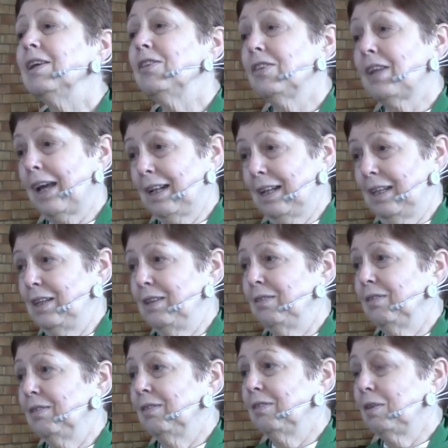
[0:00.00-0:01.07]
Exactly,
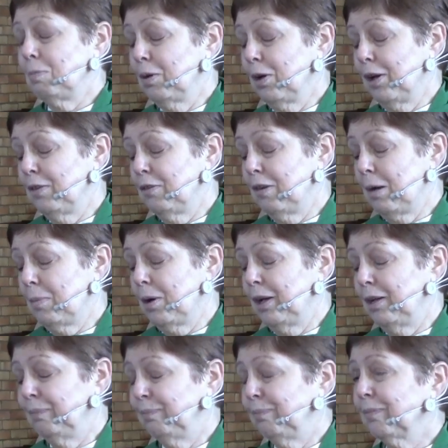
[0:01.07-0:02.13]
replied the
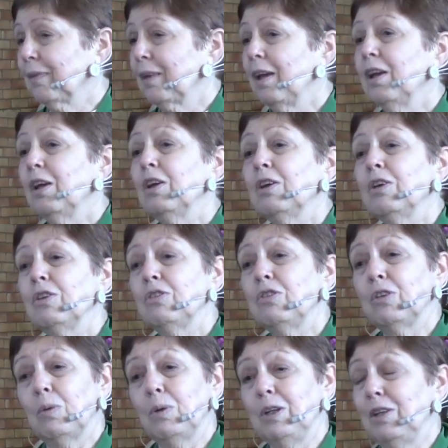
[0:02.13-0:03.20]
rabbi.
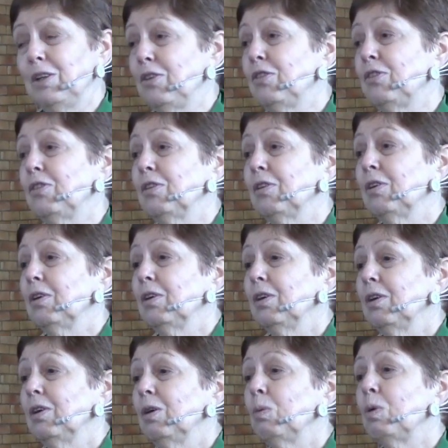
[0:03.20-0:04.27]
So it is
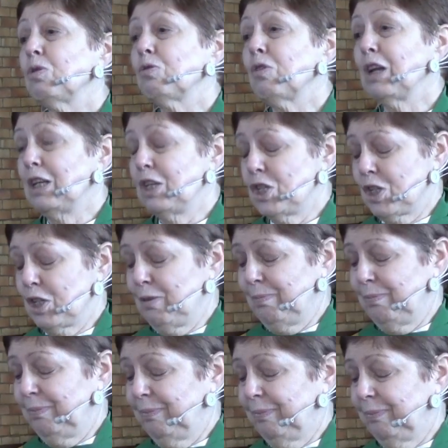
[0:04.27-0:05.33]
with religion.